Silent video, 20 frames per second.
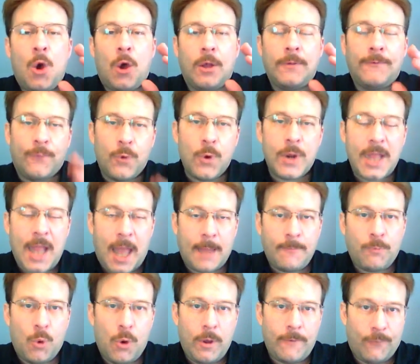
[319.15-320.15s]
on
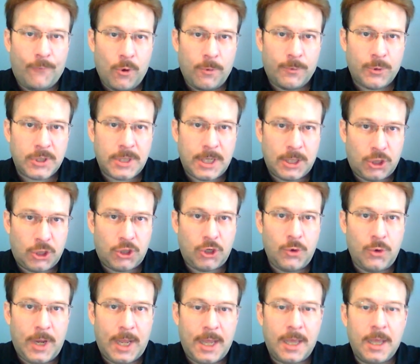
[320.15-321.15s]
49.4%
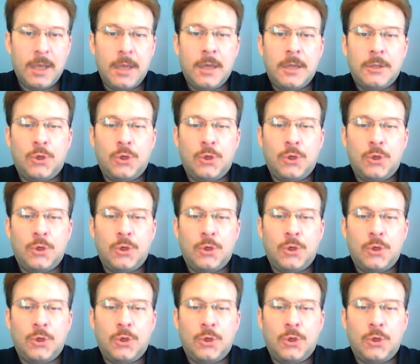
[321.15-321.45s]
shooting